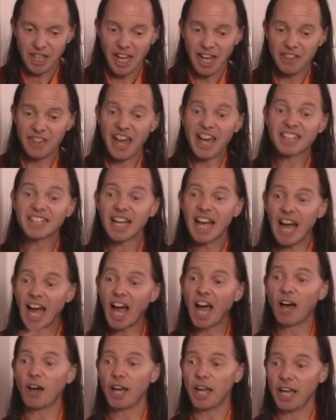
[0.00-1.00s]
And that's
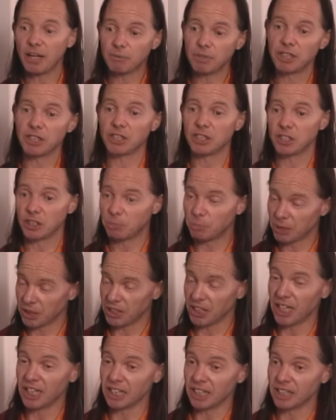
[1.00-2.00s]
how emptiness is
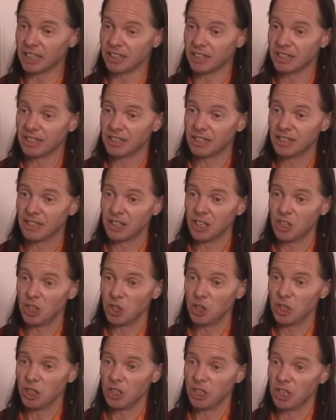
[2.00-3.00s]
presented
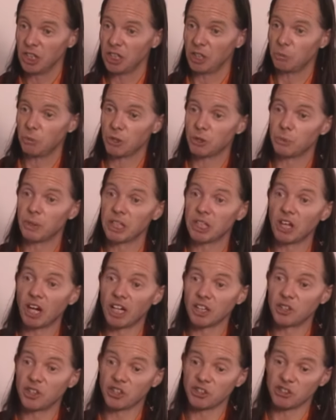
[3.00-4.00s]
with
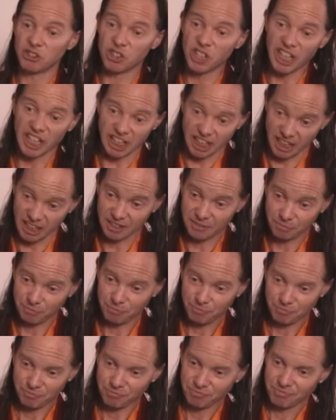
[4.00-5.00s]
regard to Rik.
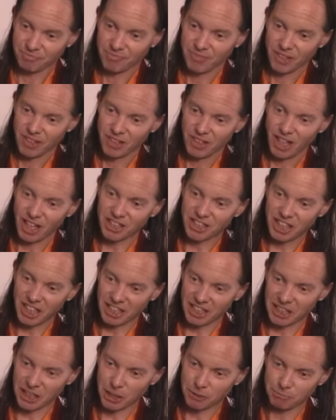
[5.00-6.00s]
I'll
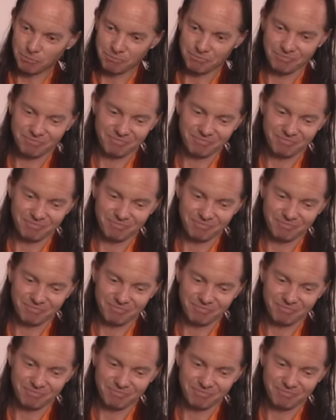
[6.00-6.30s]
say it again.